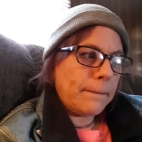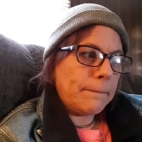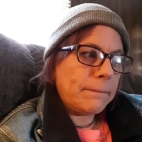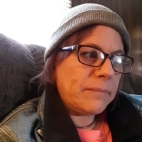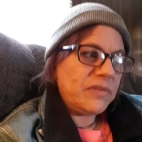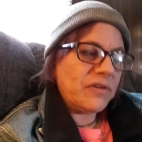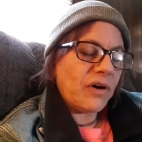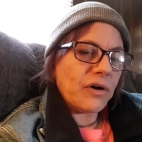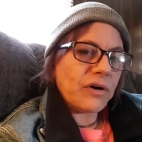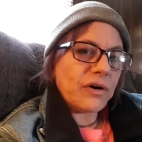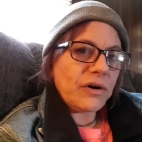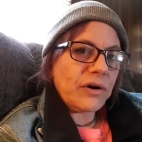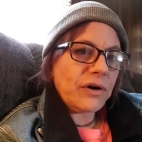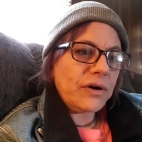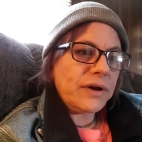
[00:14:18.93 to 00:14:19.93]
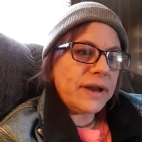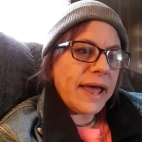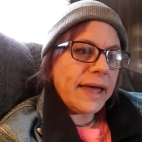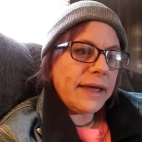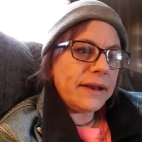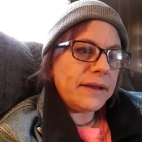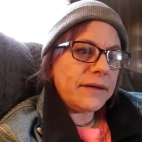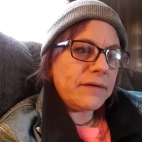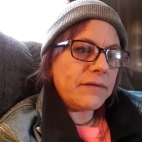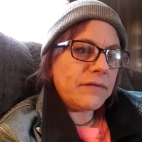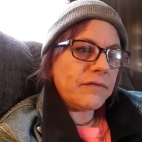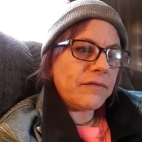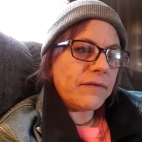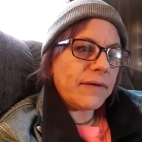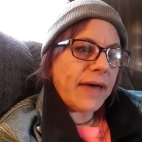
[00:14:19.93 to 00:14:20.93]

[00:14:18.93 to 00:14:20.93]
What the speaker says: darker, negative